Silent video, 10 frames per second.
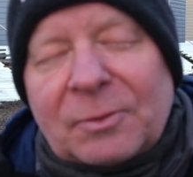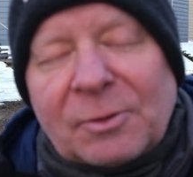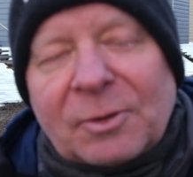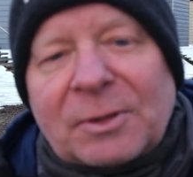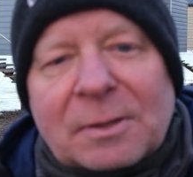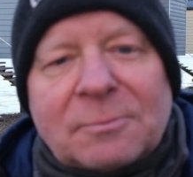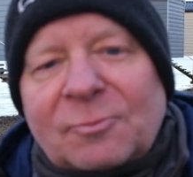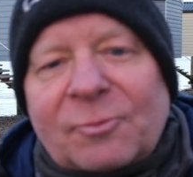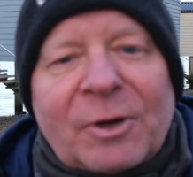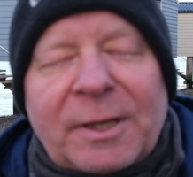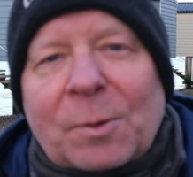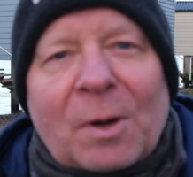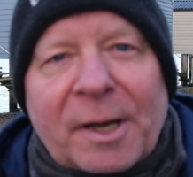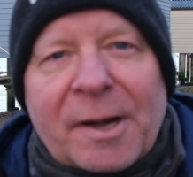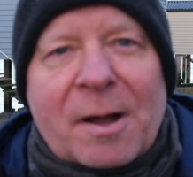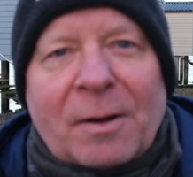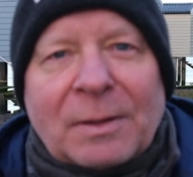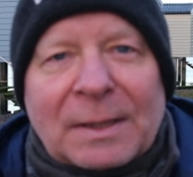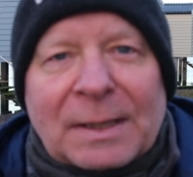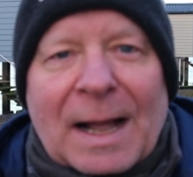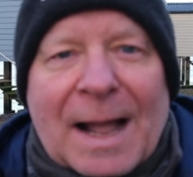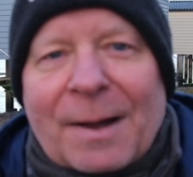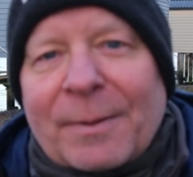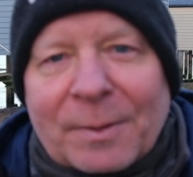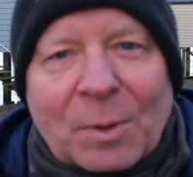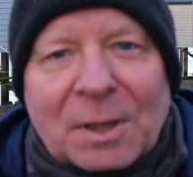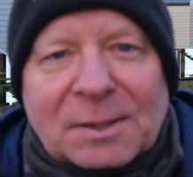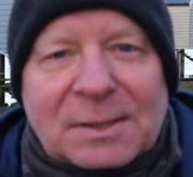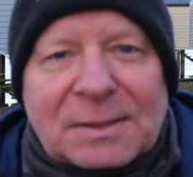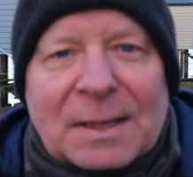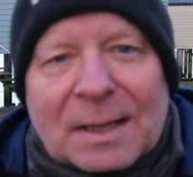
you don't really quite know how it works.